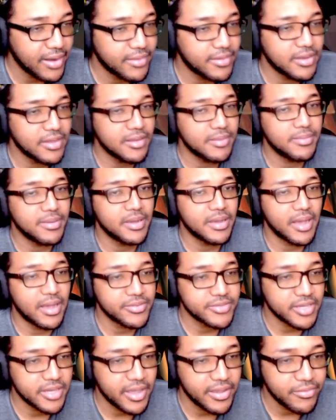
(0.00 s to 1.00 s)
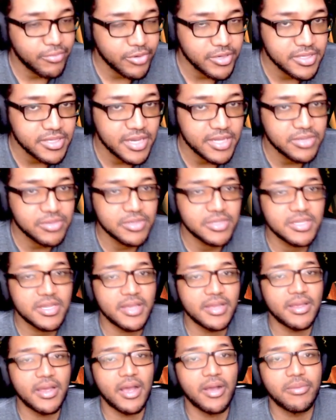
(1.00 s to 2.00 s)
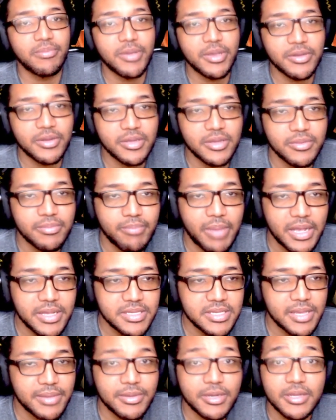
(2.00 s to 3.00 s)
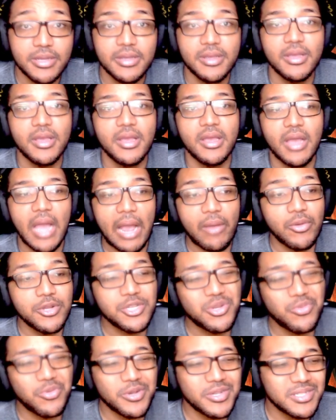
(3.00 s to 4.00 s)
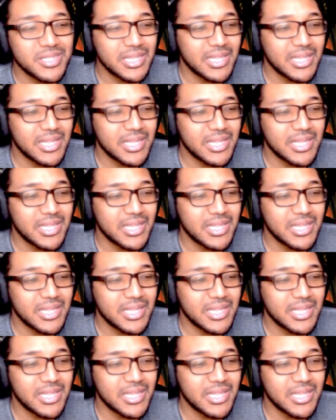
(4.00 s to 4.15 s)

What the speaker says: a need, but I was like, next reset, I'll be able to buy stamina. I wish it was a